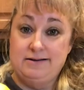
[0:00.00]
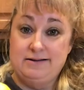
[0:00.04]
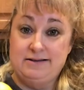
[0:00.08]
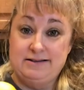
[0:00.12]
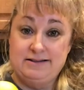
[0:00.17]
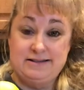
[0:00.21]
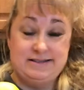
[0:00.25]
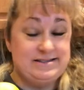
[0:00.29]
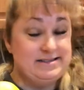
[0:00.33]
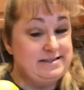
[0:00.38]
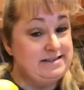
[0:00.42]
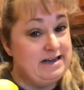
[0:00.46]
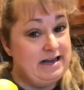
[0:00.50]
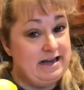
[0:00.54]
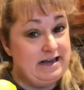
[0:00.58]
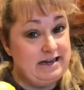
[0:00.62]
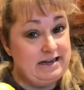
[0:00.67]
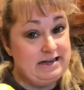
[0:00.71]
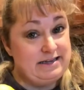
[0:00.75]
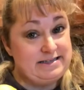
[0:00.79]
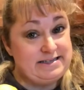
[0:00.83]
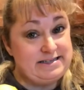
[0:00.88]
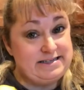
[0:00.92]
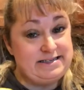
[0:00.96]
It's not
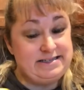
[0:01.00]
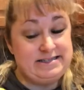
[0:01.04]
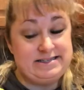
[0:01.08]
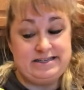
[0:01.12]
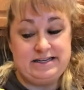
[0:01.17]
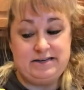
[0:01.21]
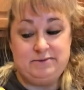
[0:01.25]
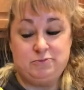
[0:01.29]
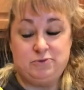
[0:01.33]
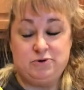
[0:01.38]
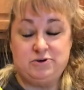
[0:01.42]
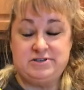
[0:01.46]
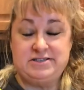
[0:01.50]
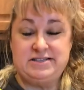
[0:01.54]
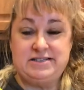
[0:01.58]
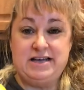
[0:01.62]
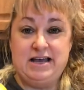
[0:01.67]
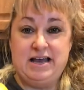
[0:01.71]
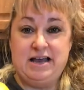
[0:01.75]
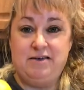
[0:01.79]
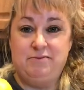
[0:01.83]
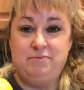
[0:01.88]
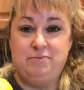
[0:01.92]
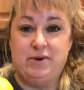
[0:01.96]
a seasoning per
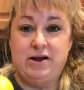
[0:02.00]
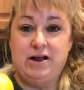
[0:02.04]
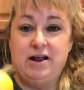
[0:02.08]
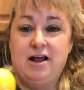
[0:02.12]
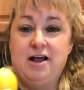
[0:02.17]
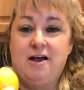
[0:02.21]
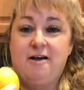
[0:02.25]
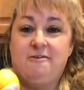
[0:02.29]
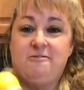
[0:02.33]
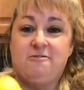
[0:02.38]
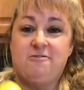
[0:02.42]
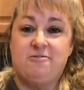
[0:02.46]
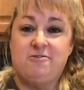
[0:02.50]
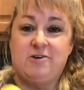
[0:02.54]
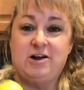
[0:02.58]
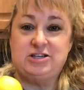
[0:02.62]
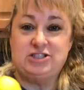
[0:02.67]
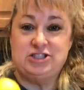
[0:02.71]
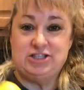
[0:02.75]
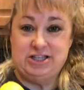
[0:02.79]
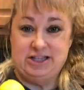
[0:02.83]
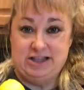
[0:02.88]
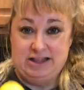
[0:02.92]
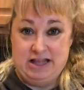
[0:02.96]
se, but
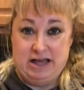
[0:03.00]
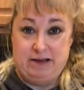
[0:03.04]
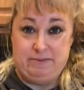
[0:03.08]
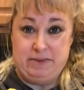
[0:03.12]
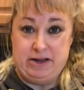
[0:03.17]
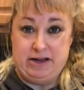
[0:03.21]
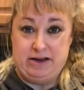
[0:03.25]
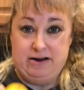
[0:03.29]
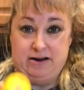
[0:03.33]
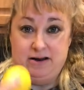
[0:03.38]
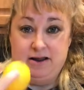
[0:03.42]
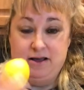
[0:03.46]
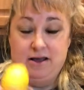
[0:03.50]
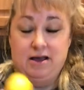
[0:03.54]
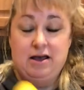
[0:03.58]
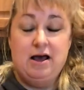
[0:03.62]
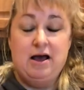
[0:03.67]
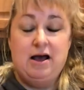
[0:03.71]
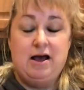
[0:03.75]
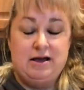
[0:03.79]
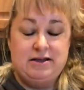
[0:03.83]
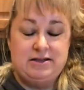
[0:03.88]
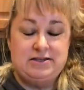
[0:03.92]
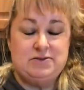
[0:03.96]
fresh lemon.
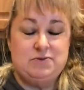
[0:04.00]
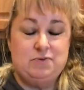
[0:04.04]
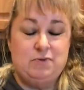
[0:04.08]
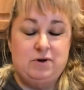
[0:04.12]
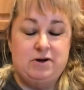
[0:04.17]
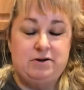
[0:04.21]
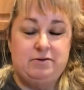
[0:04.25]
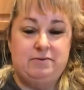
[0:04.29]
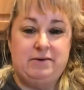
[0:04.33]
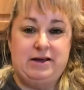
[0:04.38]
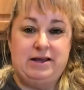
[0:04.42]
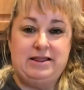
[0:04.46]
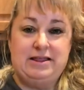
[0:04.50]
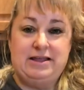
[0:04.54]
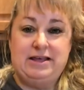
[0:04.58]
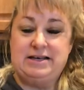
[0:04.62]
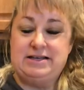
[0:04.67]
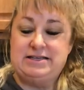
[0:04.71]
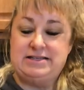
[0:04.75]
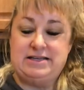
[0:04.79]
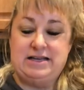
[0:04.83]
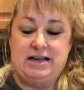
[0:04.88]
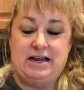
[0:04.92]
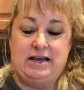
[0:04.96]
It's one of my
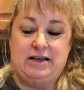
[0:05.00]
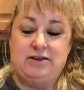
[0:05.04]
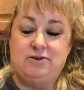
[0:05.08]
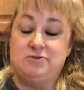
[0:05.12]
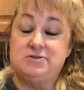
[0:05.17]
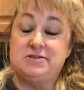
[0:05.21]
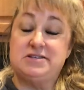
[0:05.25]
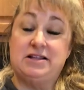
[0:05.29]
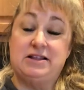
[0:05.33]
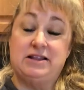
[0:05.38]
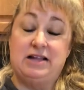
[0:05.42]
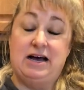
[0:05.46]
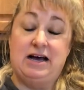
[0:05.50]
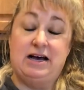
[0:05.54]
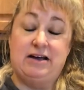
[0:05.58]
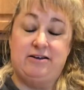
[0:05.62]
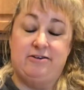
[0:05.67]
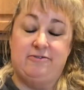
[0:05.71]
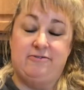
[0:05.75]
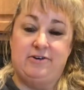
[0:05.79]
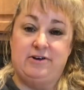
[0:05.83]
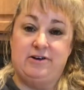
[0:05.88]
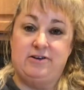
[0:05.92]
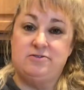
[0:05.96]
things that I use a lot
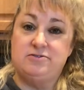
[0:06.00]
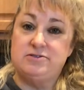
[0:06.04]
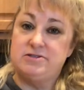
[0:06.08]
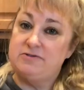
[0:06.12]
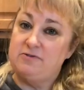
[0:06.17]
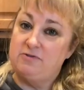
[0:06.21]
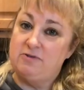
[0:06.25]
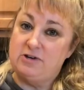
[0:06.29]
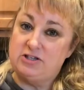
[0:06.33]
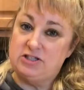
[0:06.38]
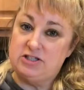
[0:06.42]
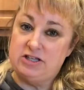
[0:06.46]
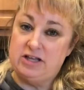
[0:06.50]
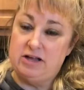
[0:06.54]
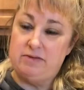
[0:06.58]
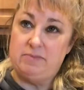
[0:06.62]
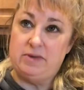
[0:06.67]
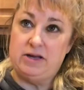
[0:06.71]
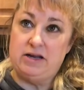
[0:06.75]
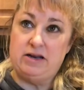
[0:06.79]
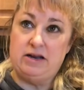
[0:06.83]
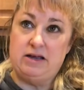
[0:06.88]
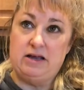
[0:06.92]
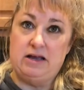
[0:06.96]
of. I use fresh
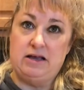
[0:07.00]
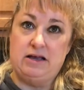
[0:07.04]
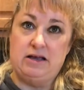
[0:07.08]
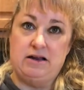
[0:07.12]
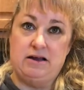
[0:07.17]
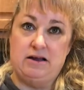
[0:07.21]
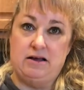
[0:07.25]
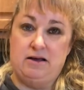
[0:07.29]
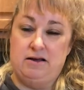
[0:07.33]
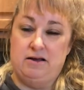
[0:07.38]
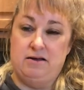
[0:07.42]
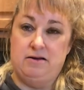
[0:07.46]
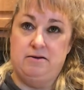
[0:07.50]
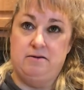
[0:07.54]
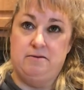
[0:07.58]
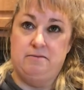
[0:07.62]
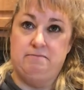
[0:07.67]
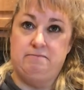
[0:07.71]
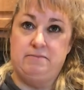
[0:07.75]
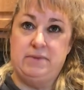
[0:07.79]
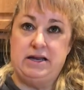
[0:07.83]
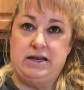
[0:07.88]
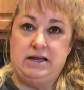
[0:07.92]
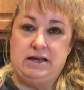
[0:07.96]
lemon in
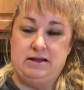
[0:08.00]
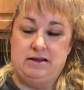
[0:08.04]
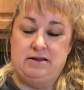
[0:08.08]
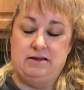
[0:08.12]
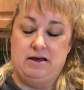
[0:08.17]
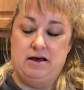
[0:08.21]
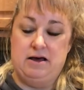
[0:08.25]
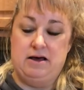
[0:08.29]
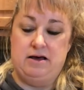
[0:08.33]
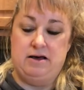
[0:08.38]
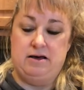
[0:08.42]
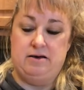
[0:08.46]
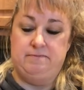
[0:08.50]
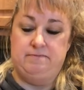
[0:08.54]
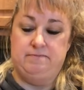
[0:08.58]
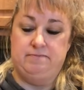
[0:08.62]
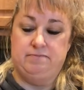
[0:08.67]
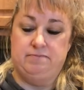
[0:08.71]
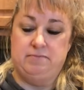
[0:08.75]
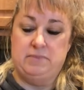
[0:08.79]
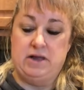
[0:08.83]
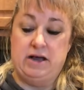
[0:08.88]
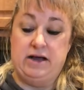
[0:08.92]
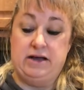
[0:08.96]
many
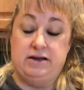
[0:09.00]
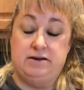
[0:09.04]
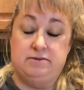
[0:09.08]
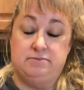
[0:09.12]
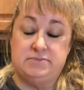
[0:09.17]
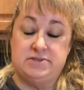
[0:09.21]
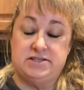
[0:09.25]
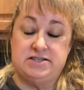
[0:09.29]
items.